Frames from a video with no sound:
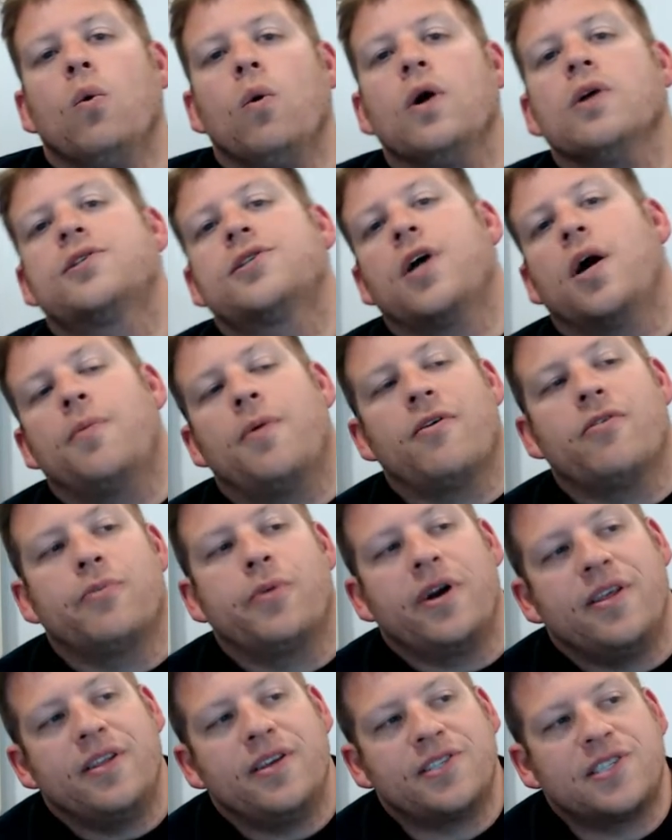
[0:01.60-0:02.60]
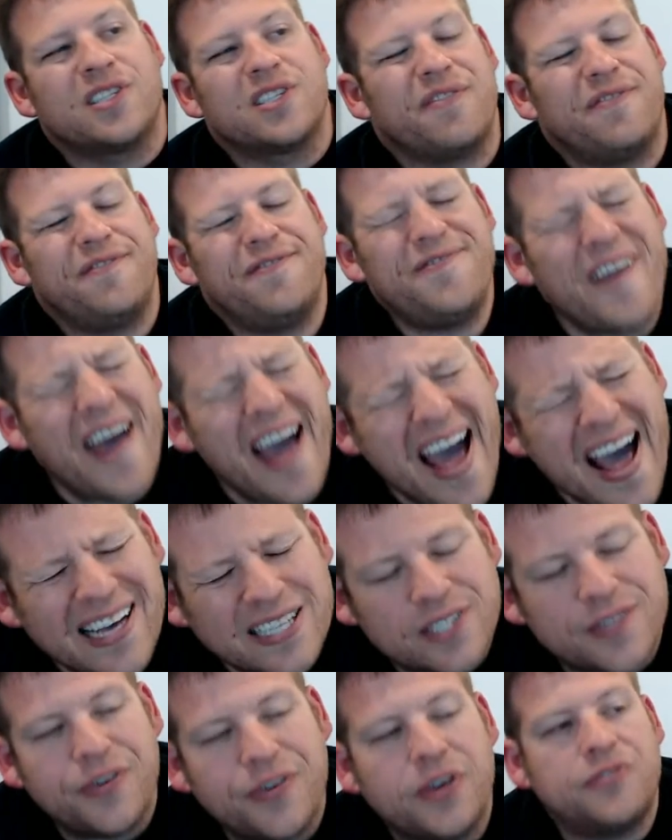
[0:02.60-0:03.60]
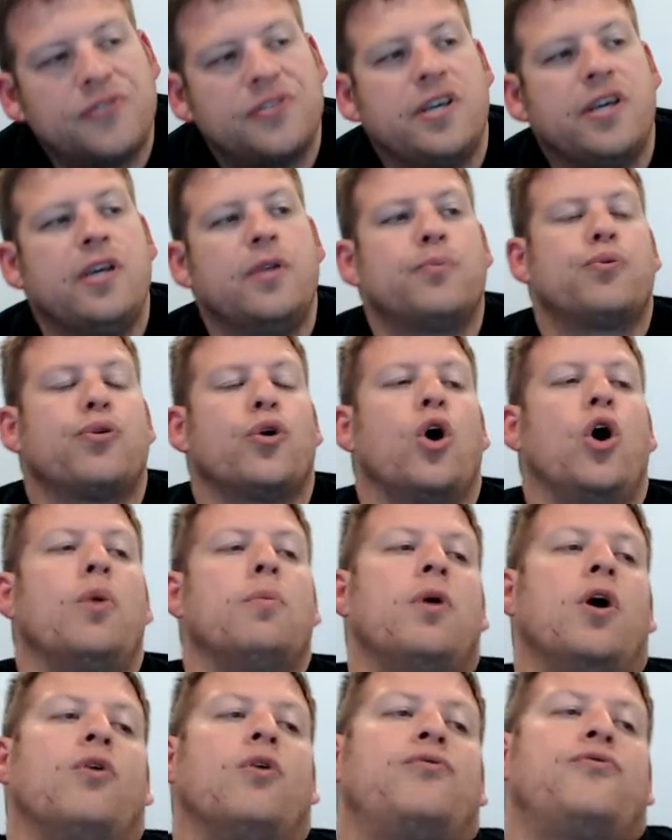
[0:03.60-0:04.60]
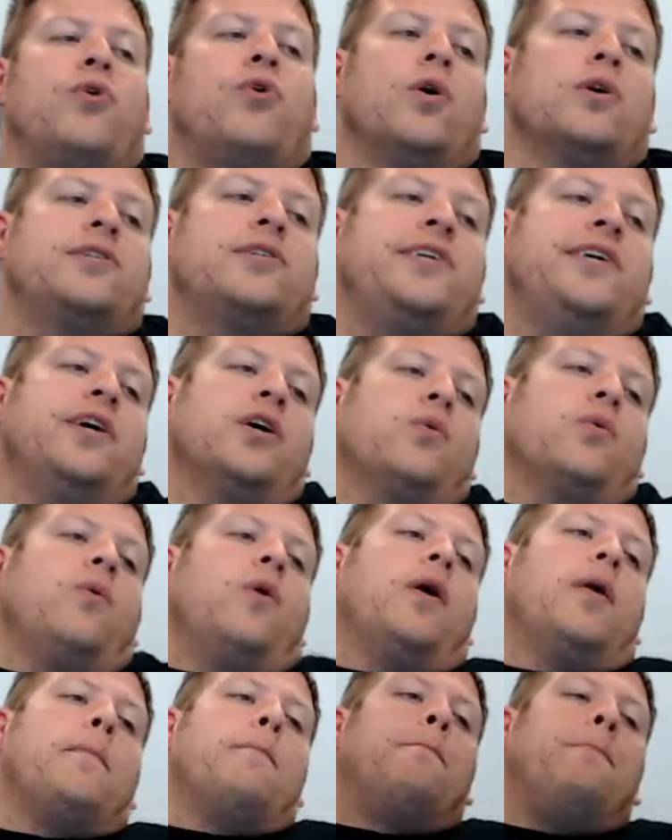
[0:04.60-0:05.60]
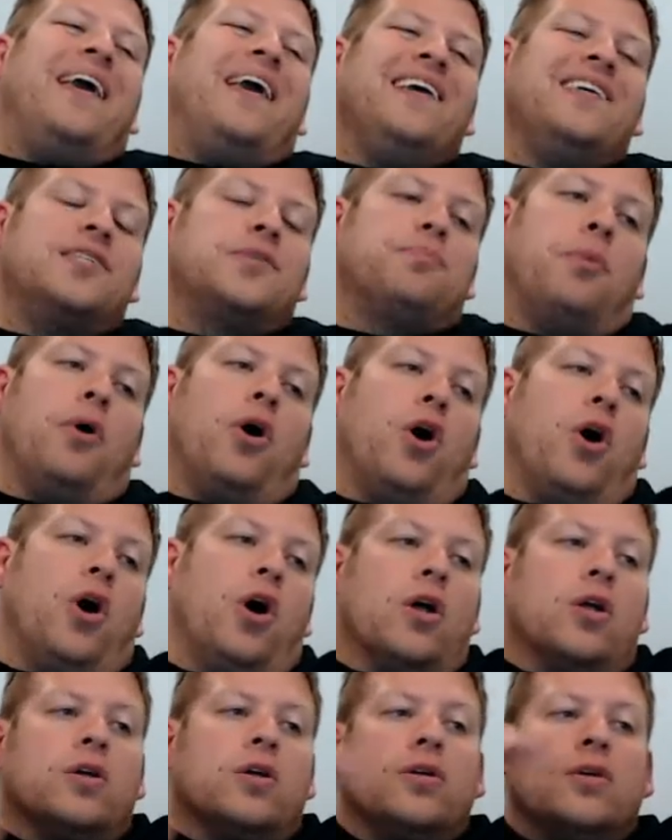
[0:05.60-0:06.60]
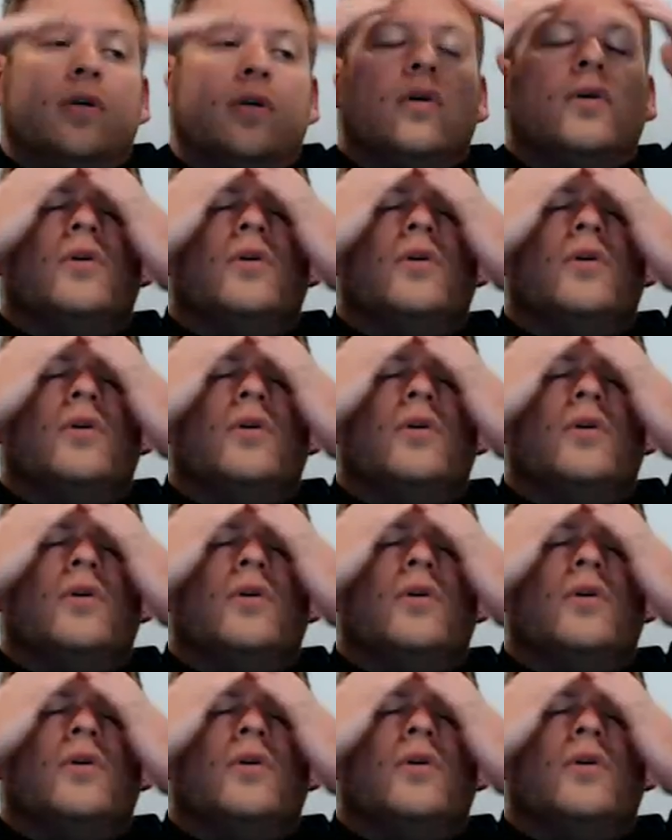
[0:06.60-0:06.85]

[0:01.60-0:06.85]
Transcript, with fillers: What's up, everybody? This is the Fast 15 promo for Tier 1 Baseball.